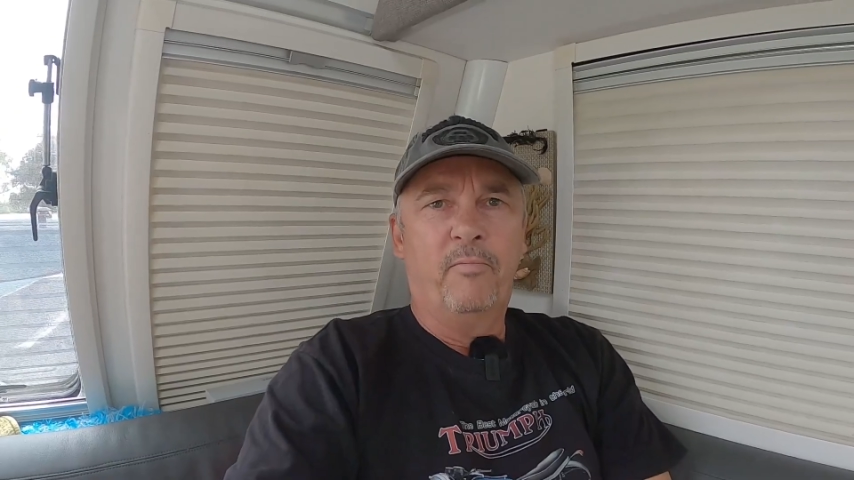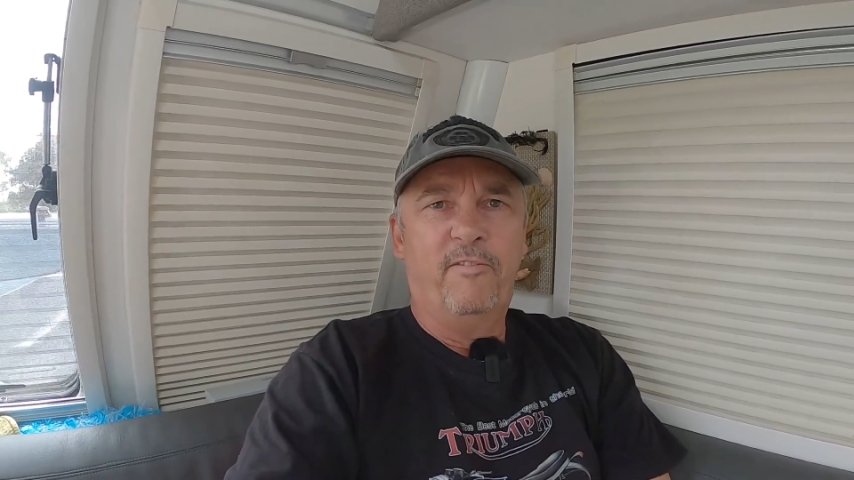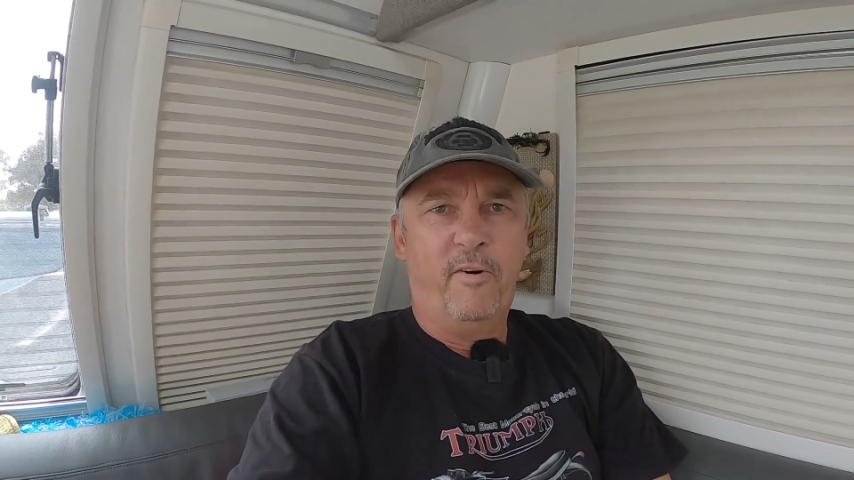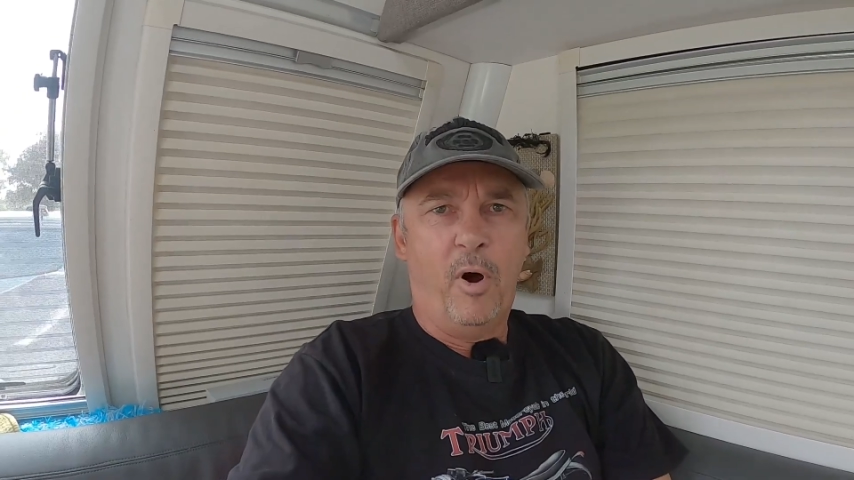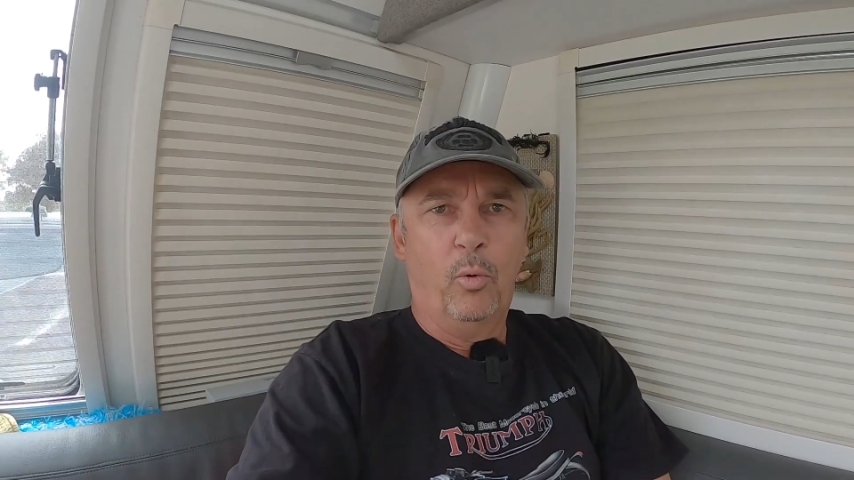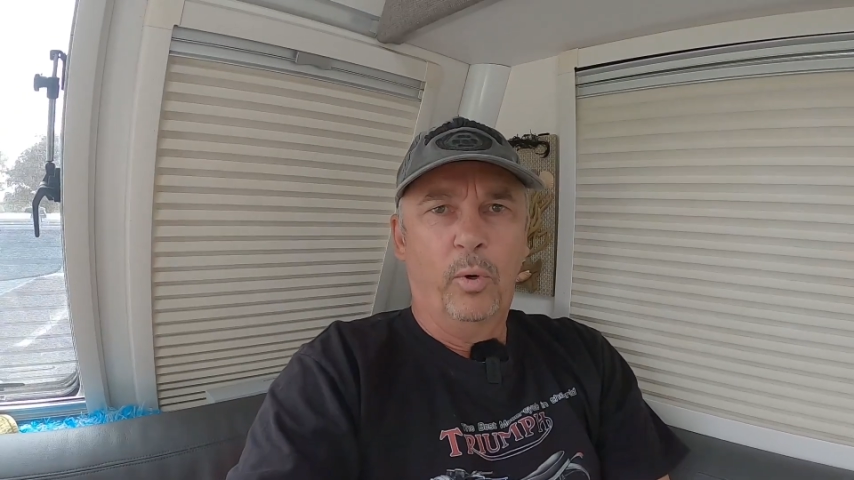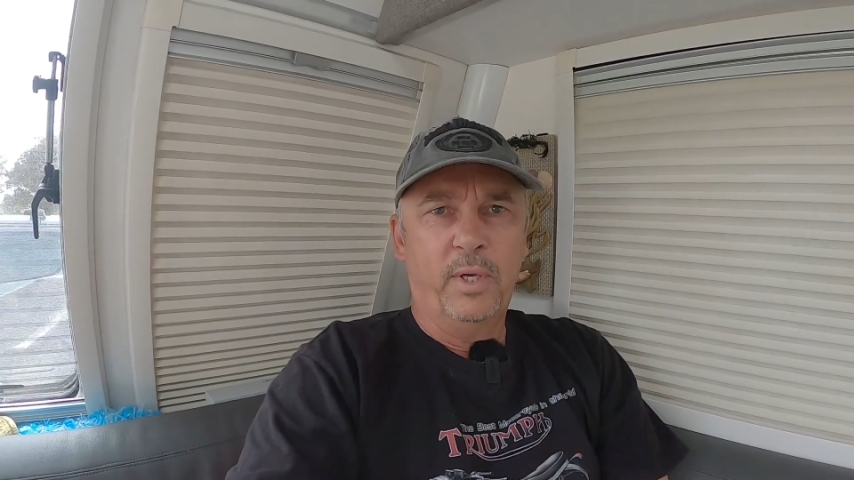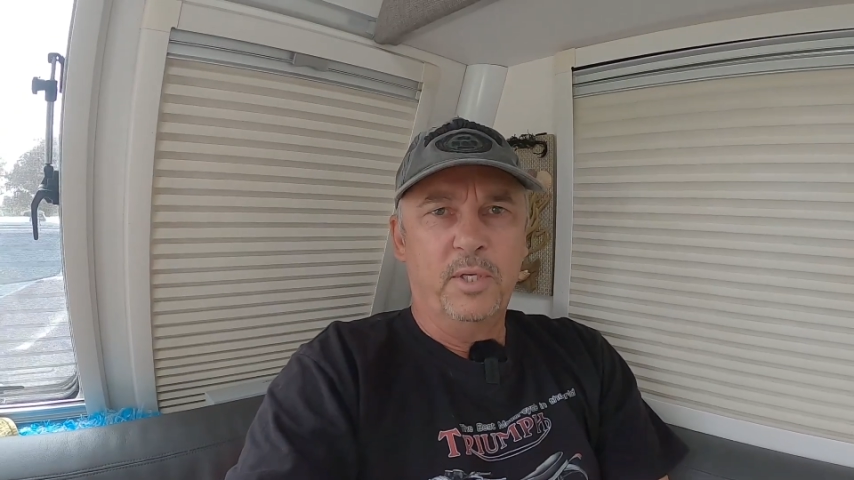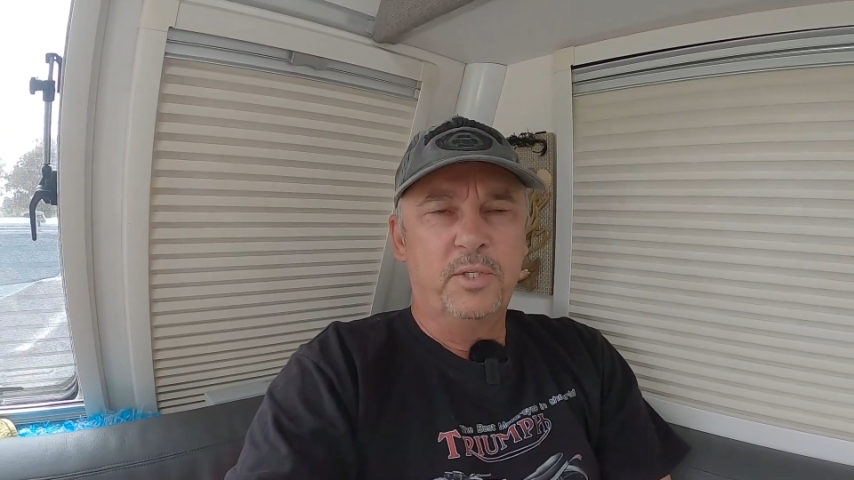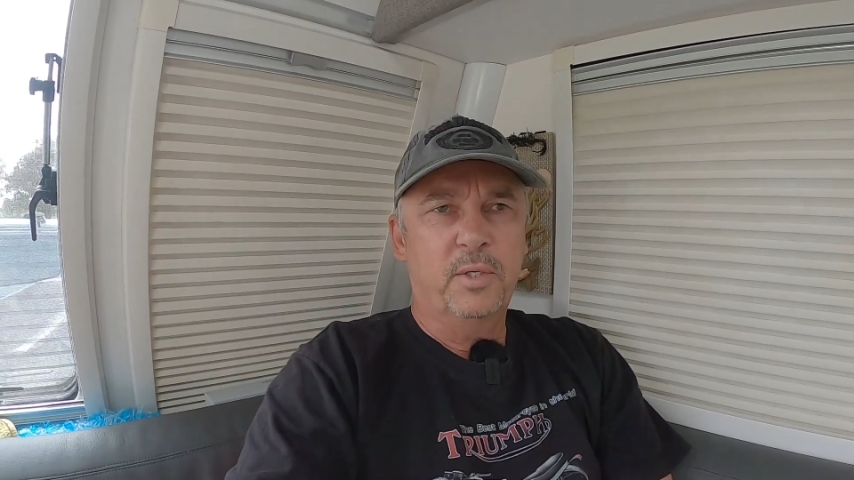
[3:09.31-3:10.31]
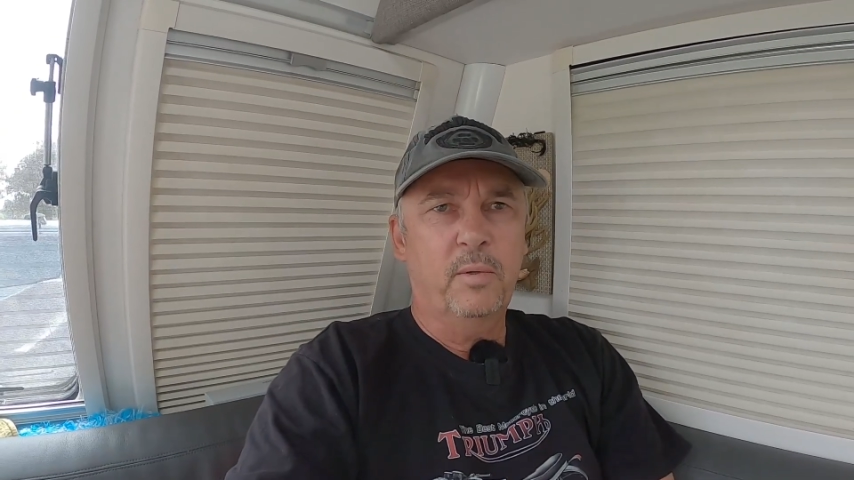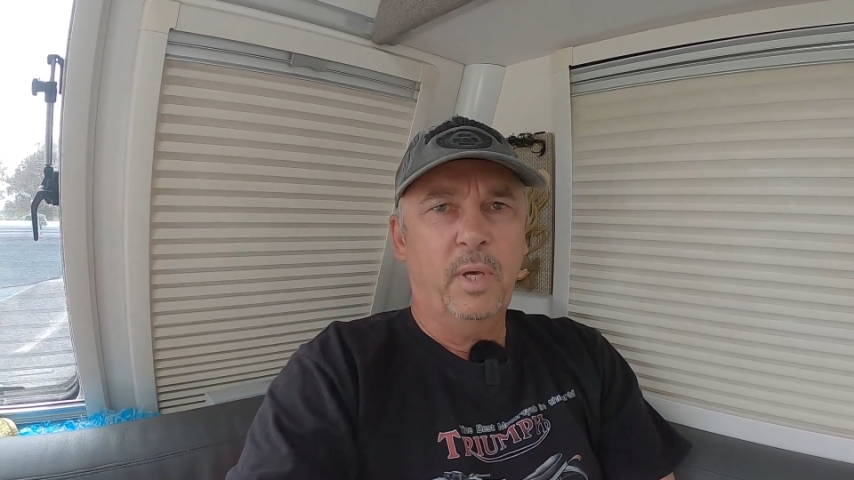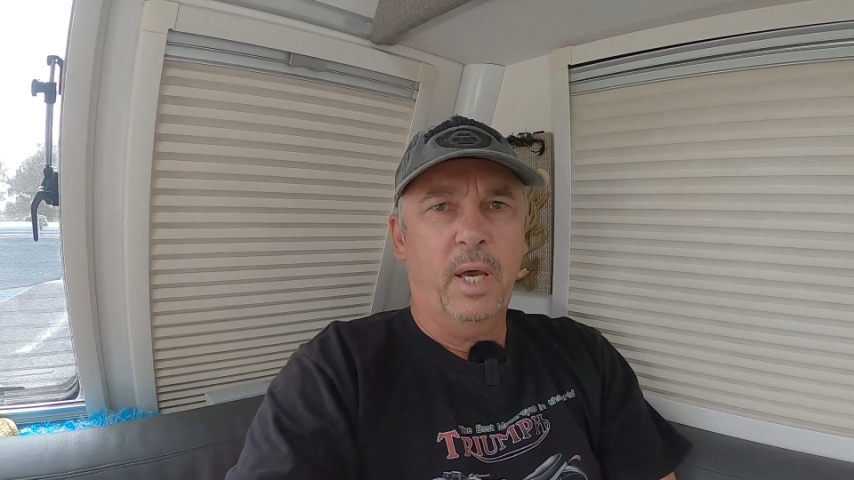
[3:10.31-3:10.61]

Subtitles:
Foley's